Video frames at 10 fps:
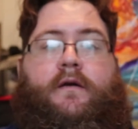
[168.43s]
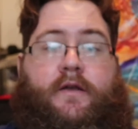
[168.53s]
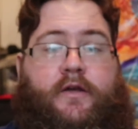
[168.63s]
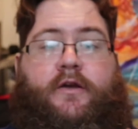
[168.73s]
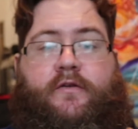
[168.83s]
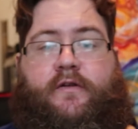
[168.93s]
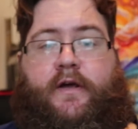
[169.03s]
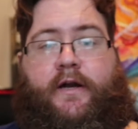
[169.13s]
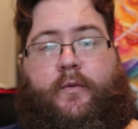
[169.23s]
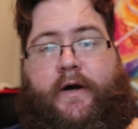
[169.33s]
You use a
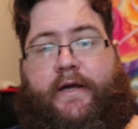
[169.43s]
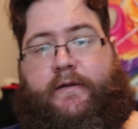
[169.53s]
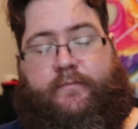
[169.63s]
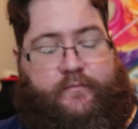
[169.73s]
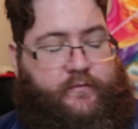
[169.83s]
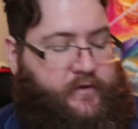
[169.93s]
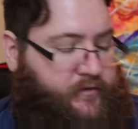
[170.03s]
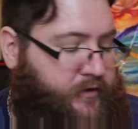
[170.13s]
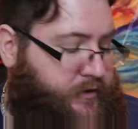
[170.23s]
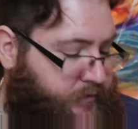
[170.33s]
lot of white,
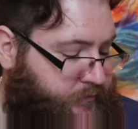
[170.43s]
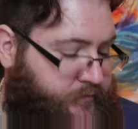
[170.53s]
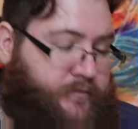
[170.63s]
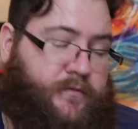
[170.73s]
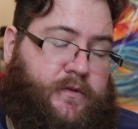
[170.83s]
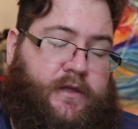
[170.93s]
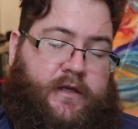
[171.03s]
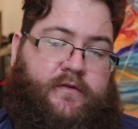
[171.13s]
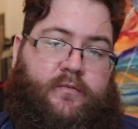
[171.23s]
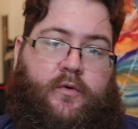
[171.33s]
so
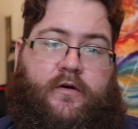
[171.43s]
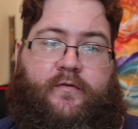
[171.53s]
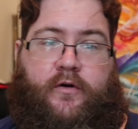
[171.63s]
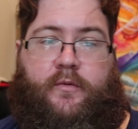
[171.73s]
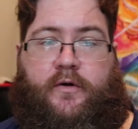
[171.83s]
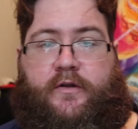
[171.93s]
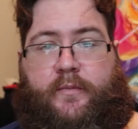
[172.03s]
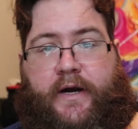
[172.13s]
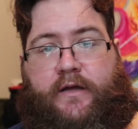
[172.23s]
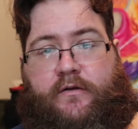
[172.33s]
that's more affordable than
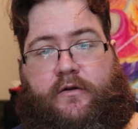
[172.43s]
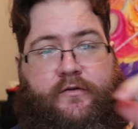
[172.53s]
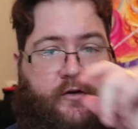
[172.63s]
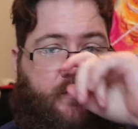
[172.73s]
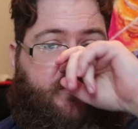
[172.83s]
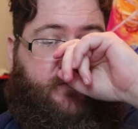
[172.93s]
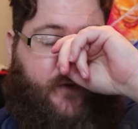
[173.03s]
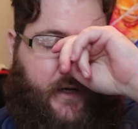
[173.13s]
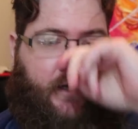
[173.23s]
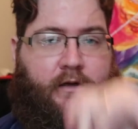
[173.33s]
buying little tubes of
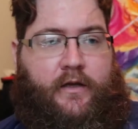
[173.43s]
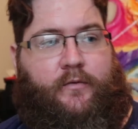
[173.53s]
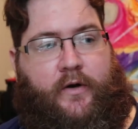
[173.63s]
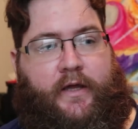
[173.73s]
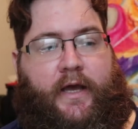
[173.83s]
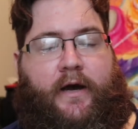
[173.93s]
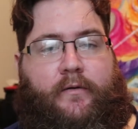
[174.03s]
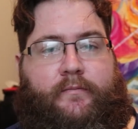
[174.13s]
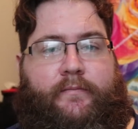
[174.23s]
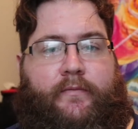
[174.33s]
white and running out.